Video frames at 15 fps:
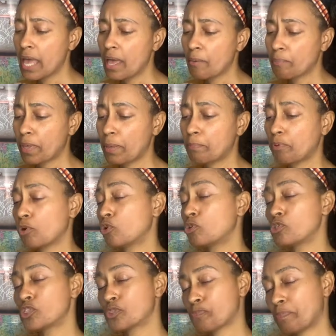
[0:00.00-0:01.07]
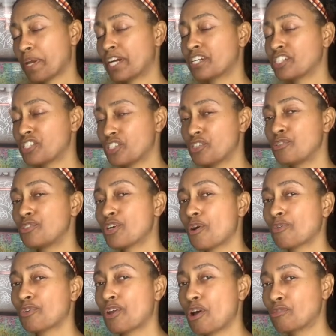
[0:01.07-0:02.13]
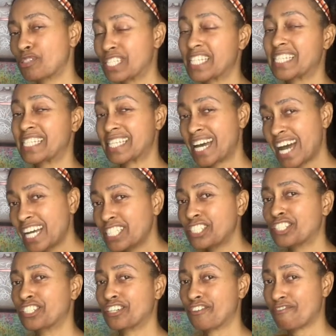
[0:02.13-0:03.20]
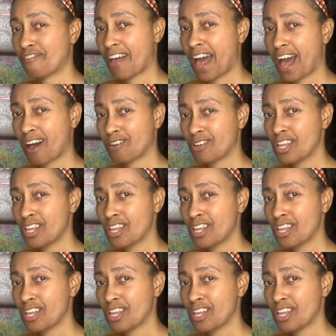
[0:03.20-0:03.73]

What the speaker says: people whose spirits you don't know, to touch your vow.